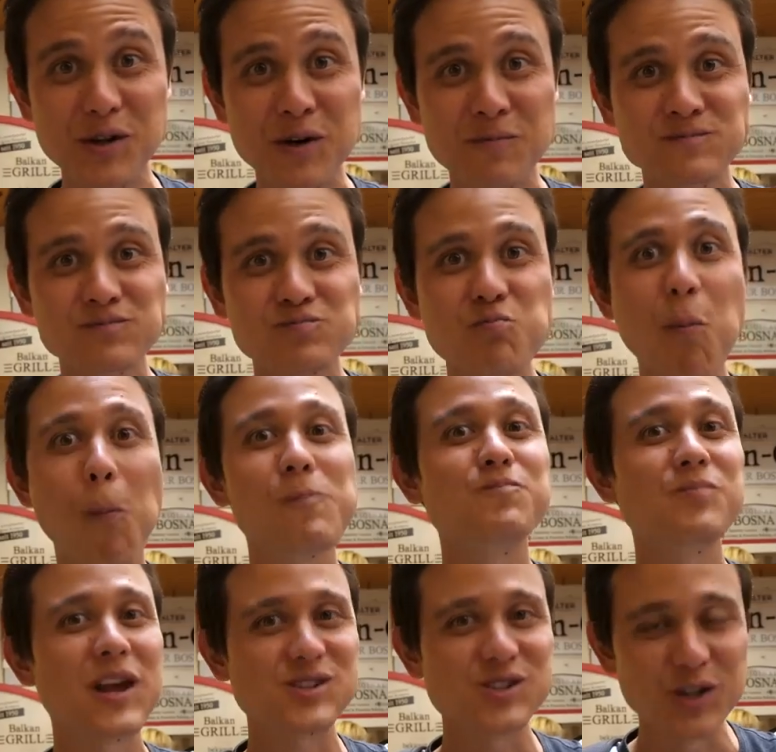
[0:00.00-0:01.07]

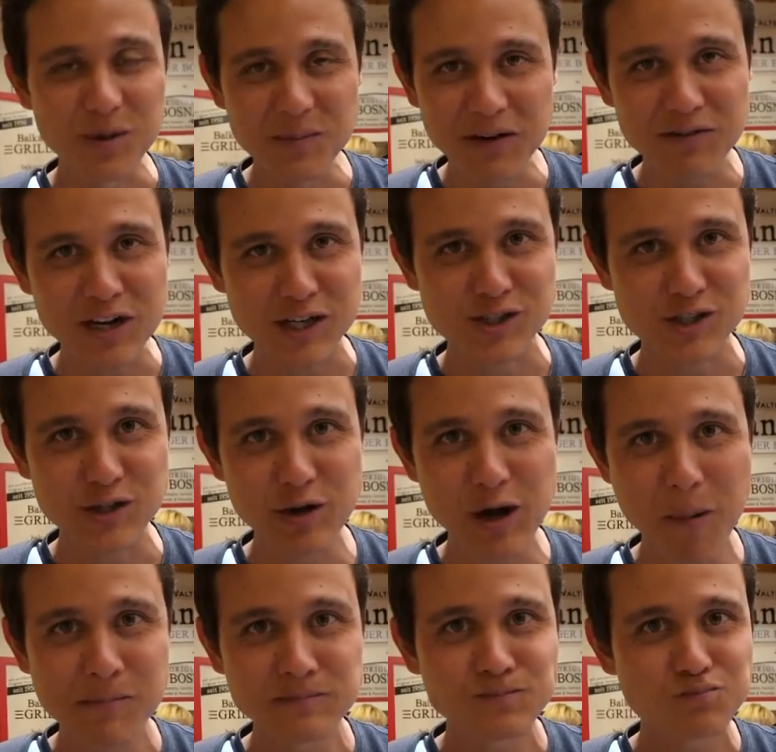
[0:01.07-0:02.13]
It has a little bit of texture to
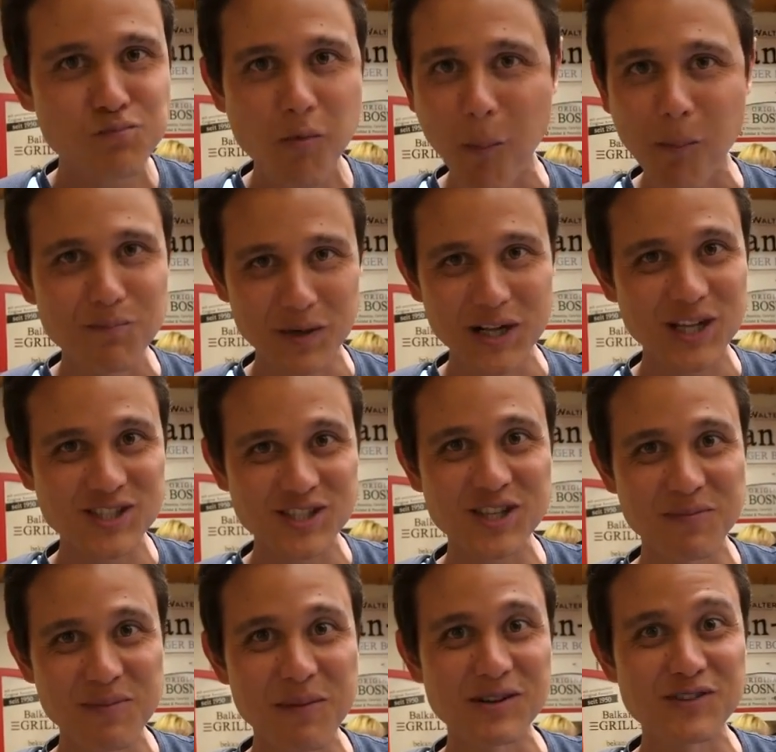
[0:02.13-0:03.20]
it, but at the
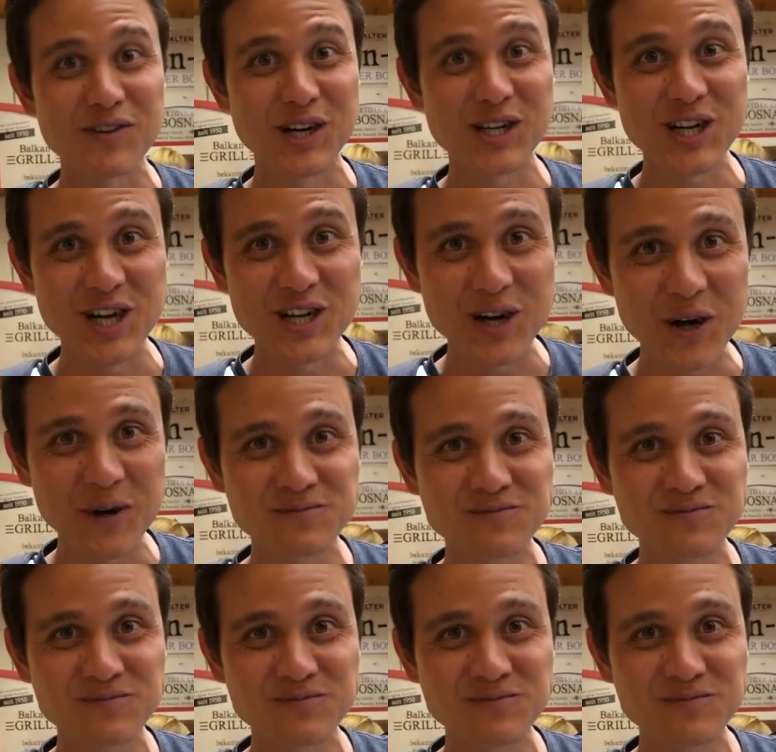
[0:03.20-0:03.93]
same time it's very tender.